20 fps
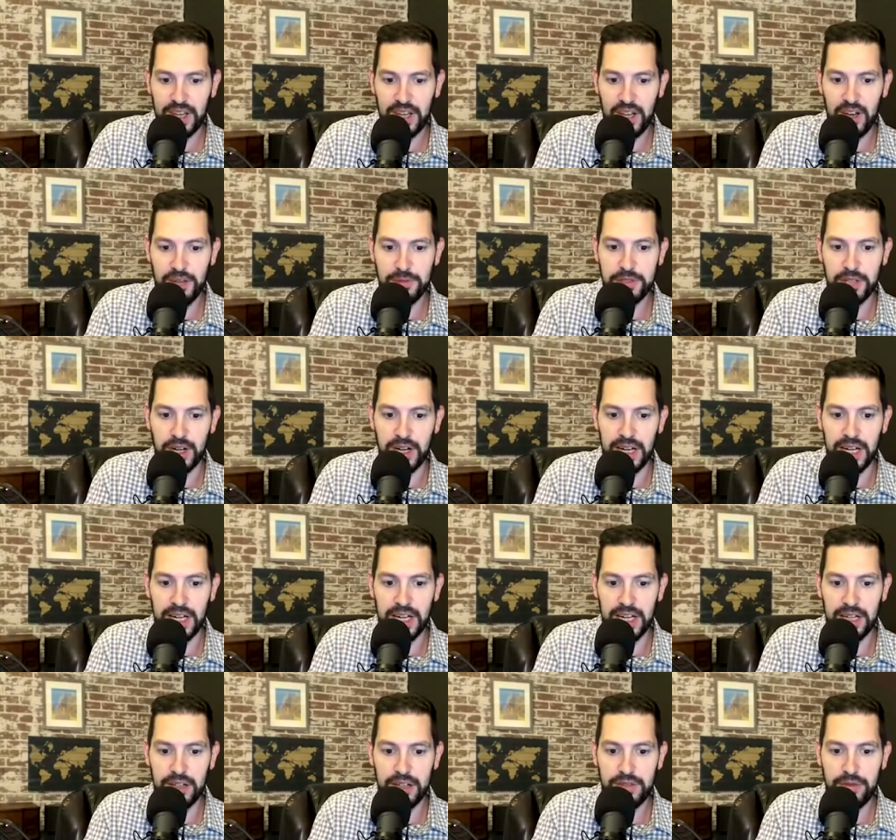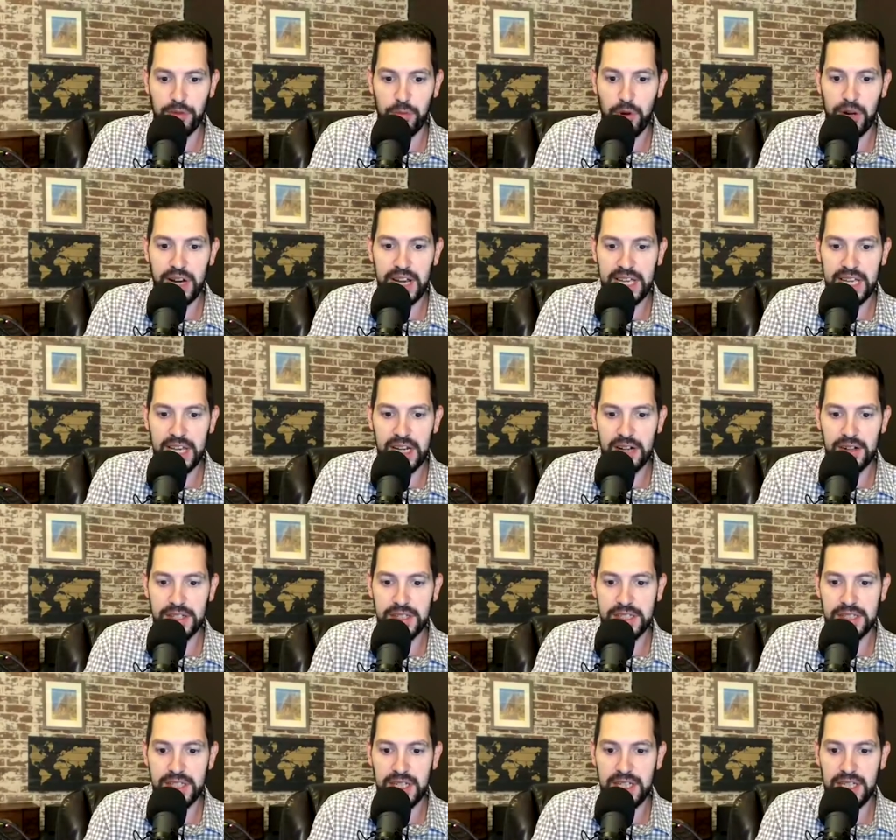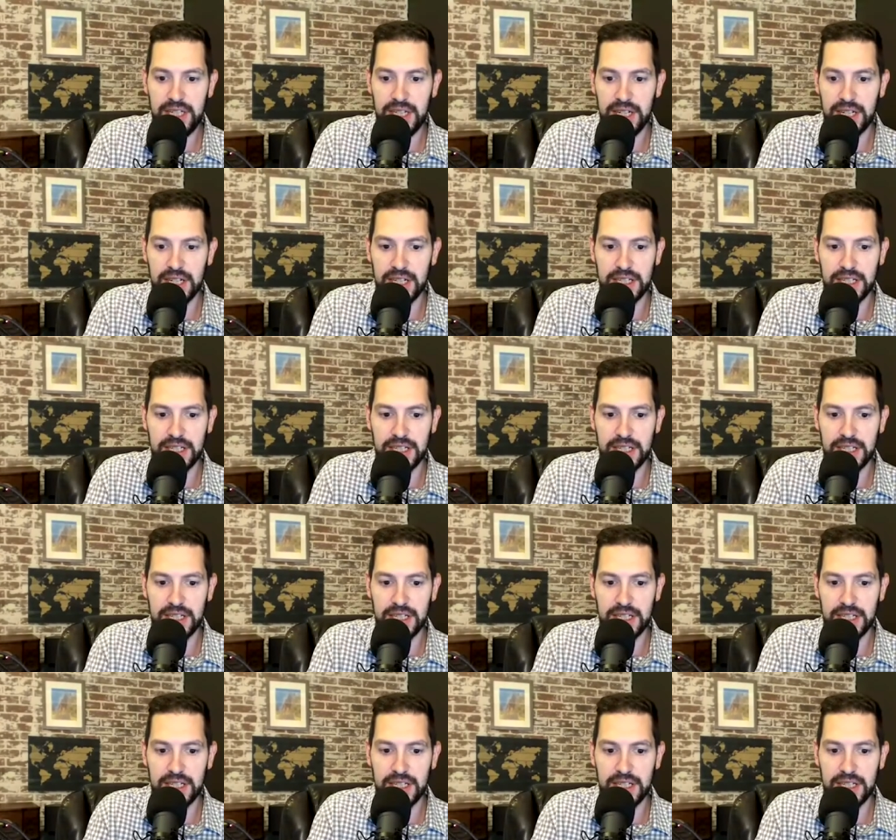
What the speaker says: Oh, I'm sorry. It's from what I hear and see.